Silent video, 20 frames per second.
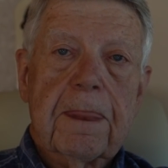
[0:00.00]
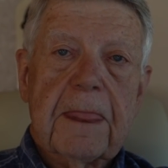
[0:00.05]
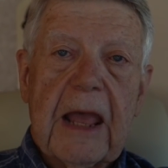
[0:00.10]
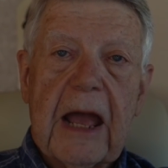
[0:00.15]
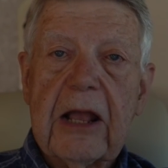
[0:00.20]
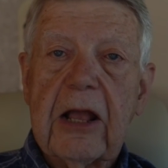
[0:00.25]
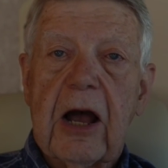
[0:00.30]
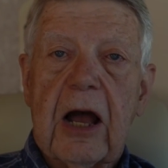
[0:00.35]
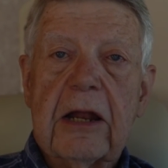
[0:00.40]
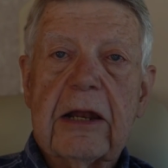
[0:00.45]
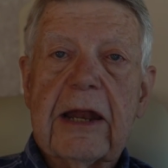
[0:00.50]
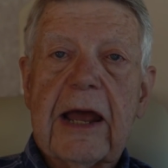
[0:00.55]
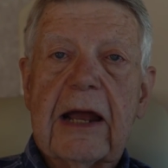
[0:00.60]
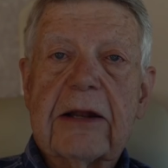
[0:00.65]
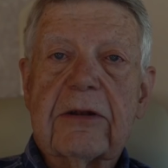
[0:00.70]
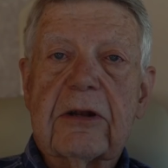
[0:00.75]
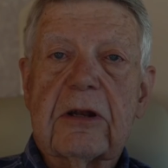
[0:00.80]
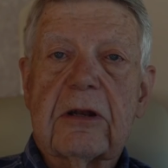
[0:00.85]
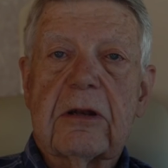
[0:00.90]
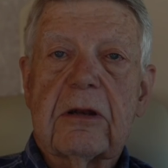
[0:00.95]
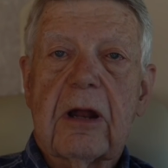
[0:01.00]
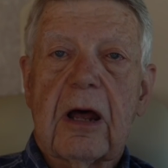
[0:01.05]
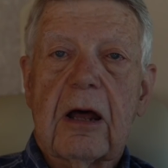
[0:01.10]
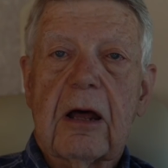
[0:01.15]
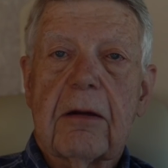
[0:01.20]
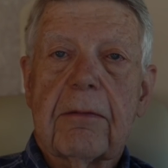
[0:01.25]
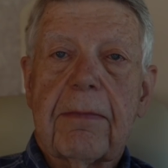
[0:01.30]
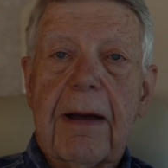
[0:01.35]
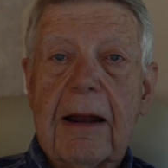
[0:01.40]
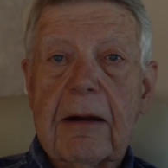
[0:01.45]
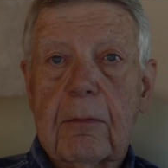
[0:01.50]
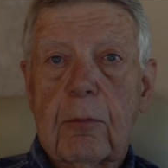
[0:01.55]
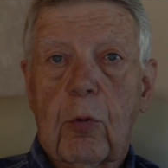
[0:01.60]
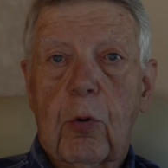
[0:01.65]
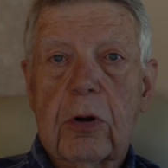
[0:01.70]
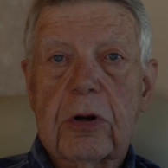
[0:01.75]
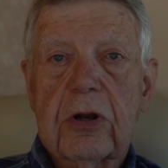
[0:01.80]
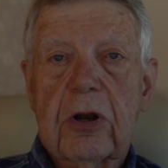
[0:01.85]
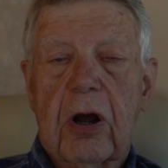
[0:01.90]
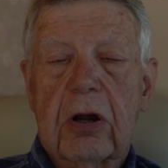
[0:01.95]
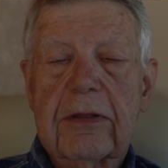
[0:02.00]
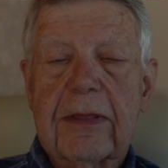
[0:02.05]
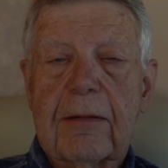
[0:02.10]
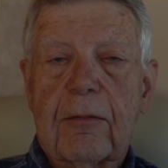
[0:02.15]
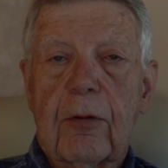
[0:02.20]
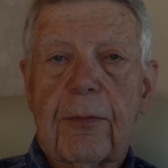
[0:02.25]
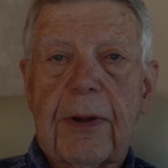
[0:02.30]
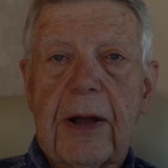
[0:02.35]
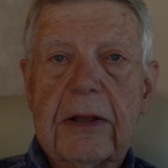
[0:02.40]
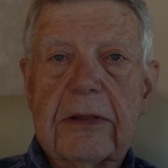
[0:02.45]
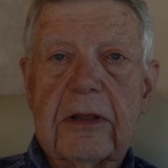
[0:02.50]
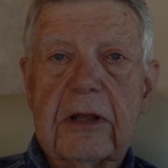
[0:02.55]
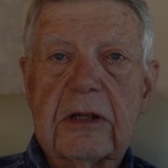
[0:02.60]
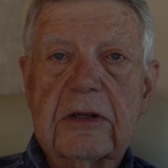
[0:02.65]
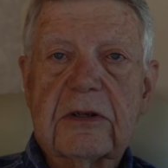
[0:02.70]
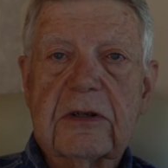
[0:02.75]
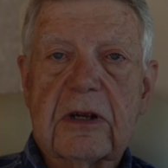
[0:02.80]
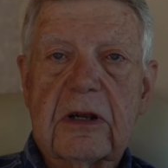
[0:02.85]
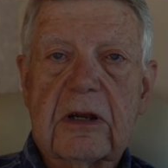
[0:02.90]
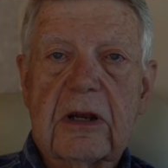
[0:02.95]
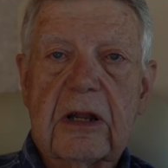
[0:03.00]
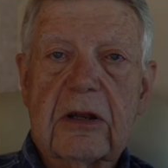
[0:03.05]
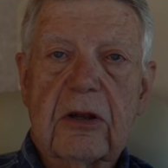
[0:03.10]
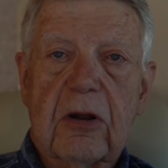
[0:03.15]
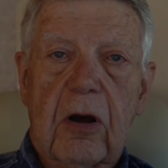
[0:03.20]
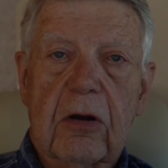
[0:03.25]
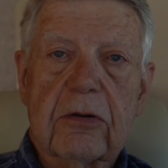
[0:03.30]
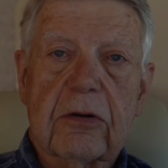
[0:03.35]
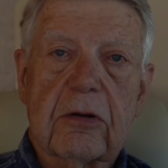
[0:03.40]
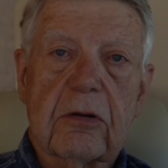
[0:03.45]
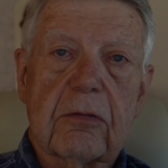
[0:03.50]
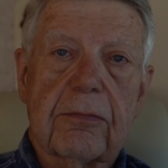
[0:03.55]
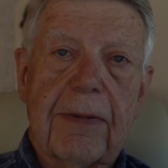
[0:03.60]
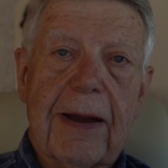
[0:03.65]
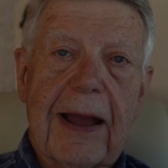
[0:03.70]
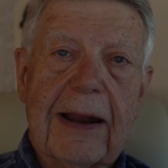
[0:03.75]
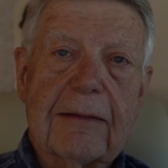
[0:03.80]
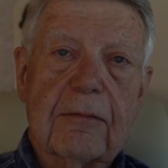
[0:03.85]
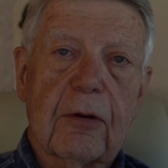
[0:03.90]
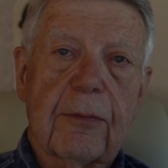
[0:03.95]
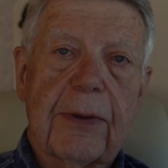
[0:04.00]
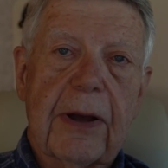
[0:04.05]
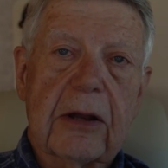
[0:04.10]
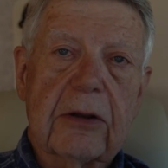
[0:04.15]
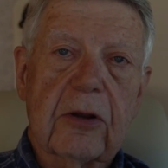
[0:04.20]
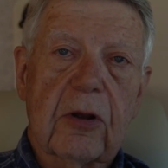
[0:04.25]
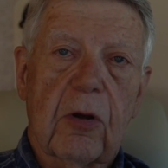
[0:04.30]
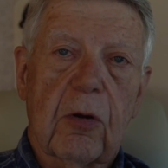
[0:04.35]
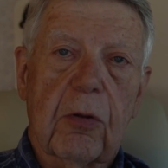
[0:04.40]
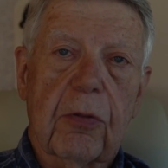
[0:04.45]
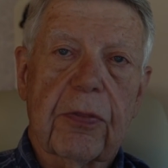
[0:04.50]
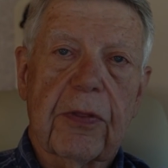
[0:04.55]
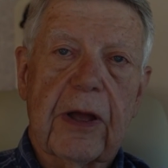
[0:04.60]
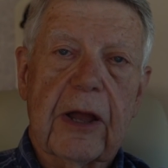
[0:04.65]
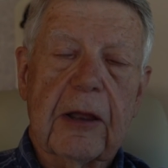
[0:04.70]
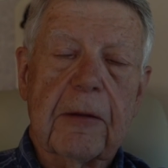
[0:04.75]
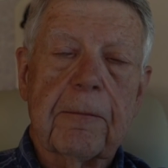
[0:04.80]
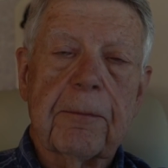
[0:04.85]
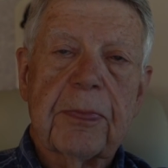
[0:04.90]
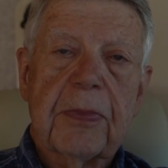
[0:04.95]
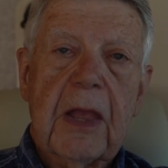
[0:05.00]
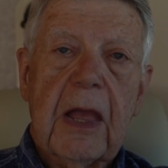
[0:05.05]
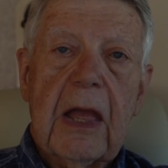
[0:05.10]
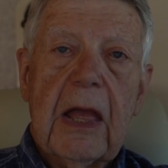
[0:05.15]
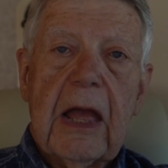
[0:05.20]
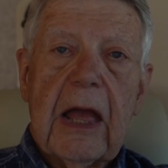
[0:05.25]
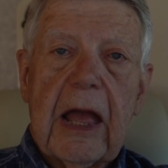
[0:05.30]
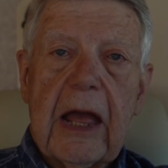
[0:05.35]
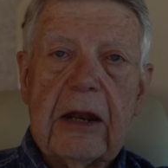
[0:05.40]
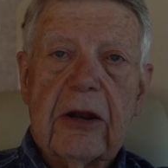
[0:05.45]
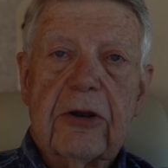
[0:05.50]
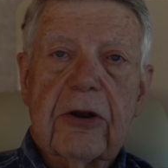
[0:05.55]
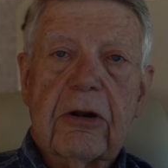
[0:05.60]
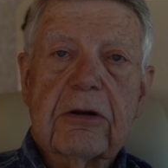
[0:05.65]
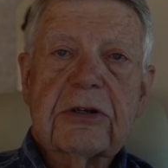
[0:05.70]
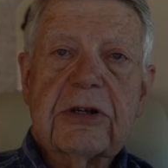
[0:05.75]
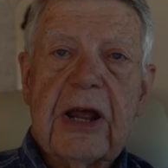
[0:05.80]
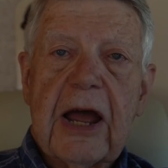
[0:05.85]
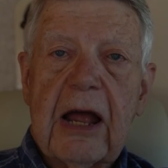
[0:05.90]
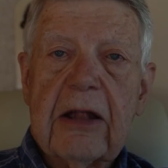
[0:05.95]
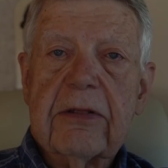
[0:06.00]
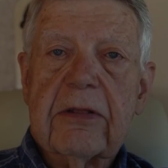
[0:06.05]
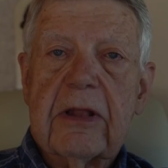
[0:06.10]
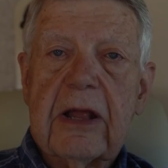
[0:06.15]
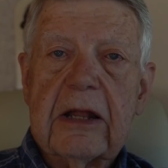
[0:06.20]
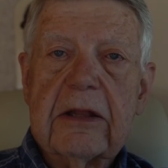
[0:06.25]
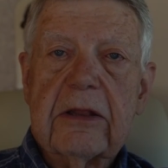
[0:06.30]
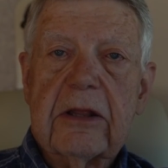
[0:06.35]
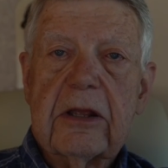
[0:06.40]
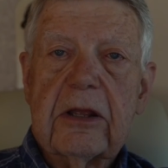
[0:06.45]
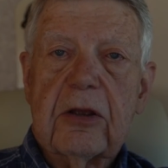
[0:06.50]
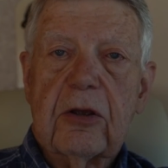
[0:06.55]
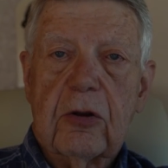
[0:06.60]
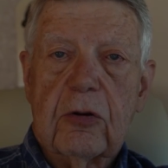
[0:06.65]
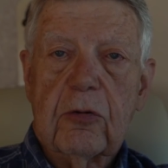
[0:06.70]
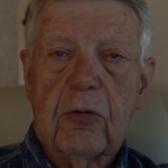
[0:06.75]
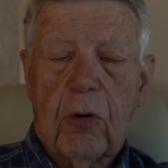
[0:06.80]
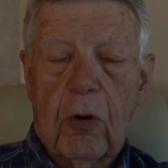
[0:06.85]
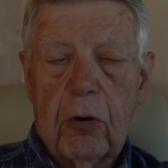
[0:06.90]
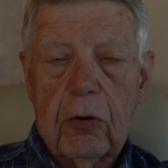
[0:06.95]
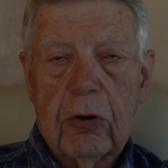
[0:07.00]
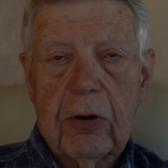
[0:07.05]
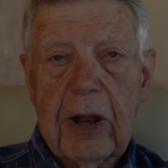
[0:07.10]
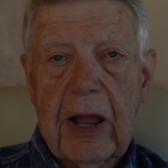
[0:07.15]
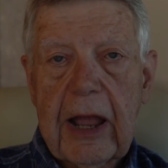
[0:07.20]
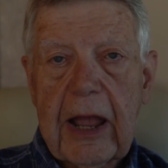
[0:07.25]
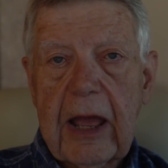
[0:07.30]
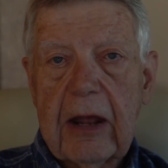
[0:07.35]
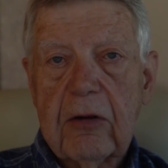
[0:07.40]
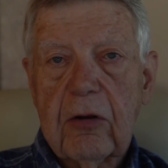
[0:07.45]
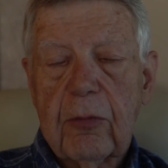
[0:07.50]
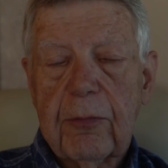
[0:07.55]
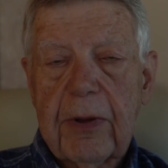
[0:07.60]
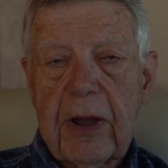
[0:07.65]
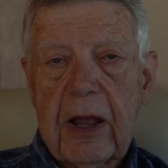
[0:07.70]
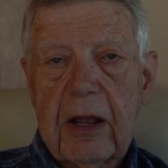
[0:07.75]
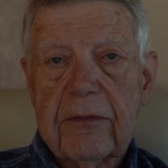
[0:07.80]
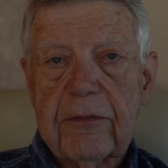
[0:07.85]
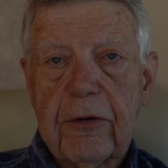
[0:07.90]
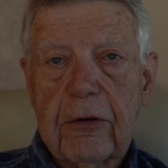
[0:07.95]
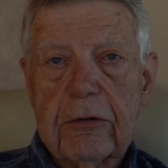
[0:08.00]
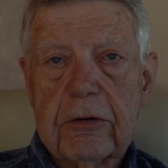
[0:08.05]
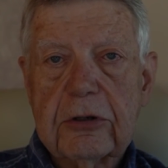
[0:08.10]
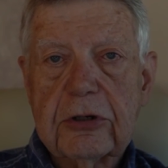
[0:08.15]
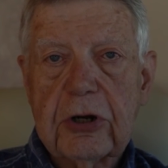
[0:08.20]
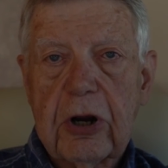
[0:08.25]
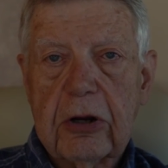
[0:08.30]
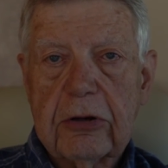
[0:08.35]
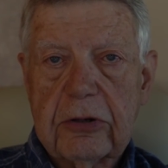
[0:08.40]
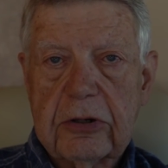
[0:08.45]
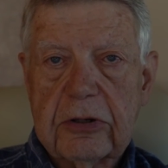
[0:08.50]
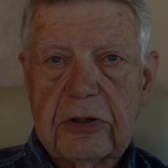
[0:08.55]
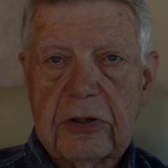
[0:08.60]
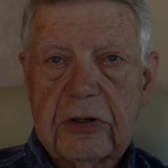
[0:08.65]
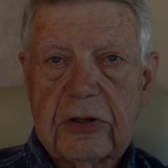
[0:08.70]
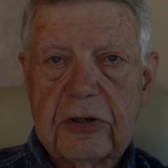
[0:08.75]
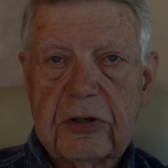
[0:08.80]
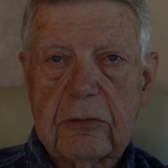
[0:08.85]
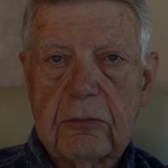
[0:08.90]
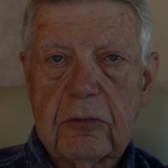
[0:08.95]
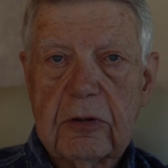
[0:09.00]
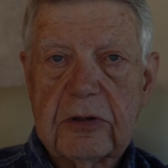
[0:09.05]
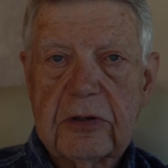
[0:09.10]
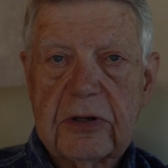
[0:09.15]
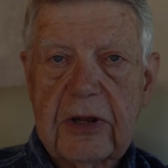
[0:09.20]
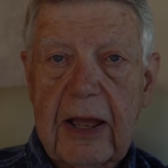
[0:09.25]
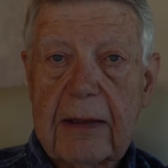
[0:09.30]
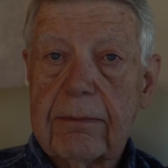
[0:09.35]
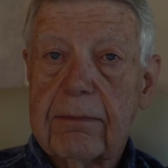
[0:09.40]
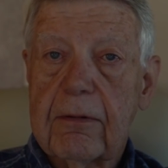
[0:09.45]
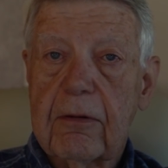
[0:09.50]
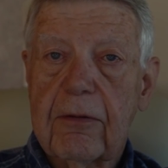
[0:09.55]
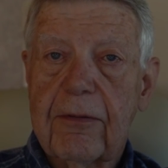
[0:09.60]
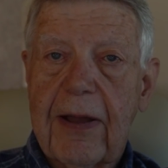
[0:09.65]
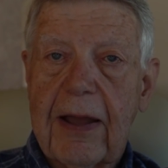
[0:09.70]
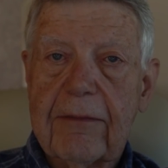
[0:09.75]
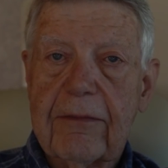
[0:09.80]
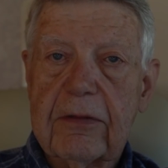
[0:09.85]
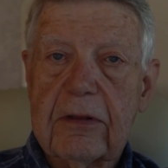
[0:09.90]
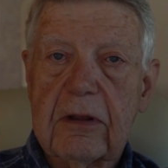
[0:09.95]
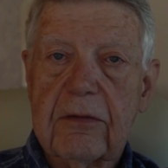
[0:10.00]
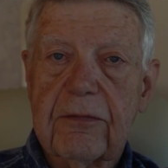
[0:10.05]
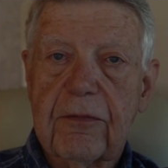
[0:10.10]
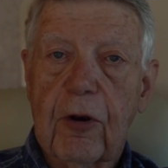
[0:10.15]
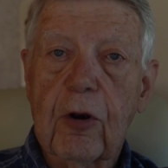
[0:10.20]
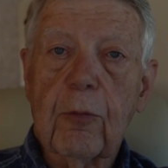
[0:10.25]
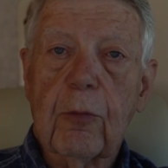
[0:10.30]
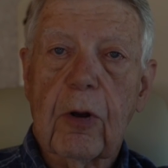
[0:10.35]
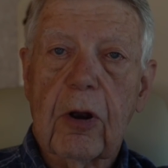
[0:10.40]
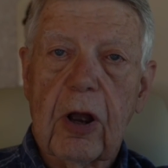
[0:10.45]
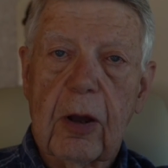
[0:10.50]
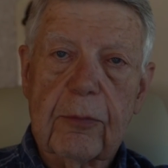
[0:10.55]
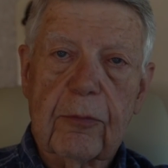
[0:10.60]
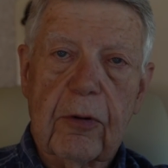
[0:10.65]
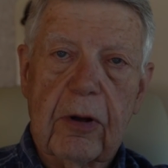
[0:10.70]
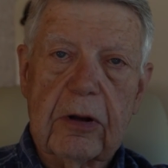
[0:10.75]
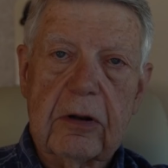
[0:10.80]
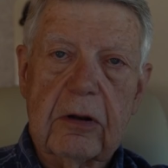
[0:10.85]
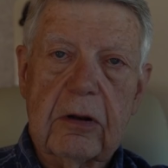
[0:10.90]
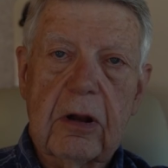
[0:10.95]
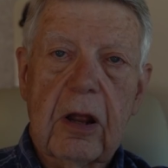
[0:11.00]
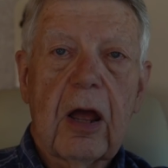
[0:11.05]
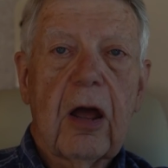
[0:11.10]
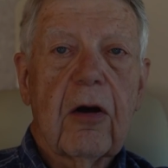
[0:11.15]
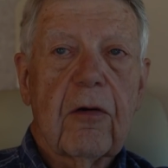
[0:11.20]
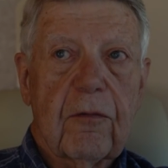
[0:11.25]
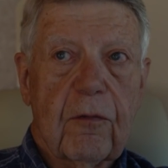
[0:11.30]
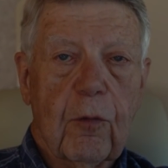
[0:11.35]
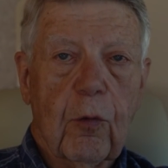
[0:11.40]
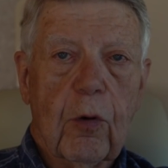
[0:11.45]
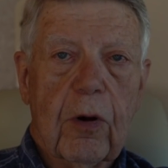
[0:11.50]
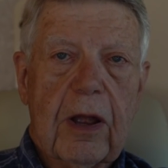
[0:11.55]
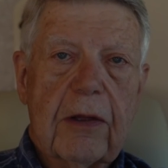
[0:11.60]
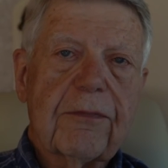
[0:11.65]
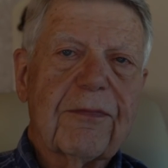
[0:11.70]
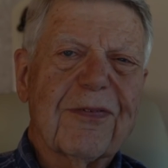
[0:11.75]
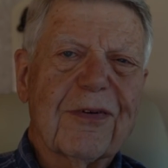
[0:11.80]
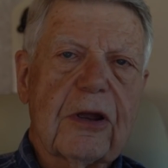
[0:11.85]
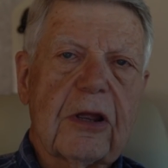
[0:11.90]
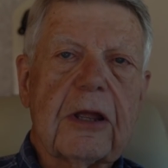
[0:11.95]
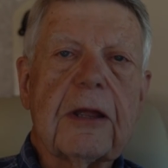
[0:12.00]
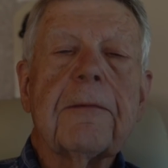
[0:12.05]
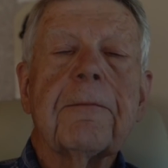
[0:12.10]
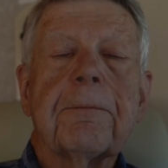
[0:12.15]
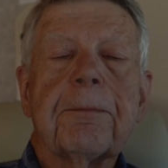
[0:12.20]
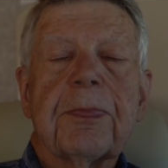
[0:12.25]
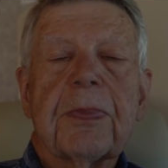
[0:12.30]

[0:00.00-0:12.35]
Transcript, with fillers: I contacted uh, Battle Born, talked to them about this, and then talked to Magnum about the whole thing. And it turns out that the controller I had on my inverter charger system was capable of having the firmware upgraded for a fee